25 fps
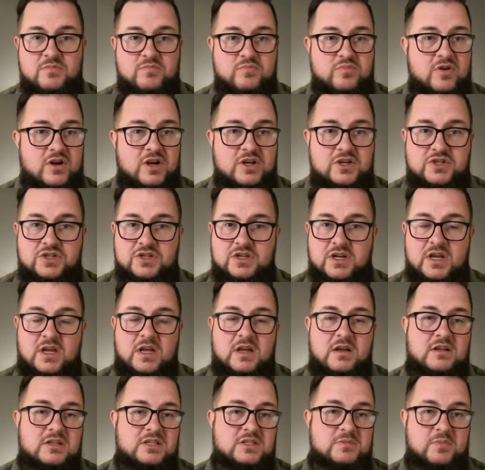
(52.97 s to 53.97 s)
brush,
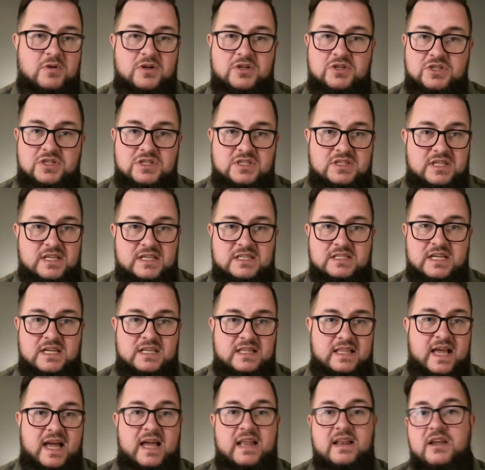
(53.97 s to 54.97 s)
sponges, things
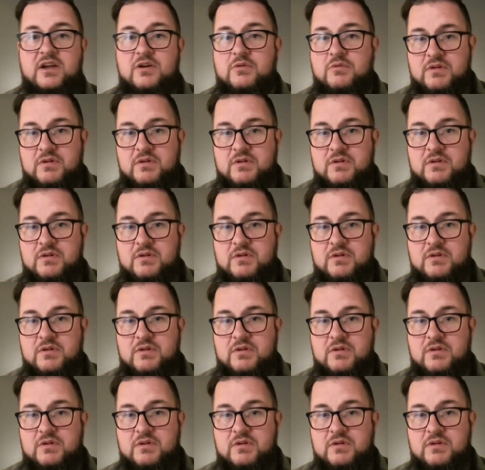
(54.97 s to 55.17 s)
like that.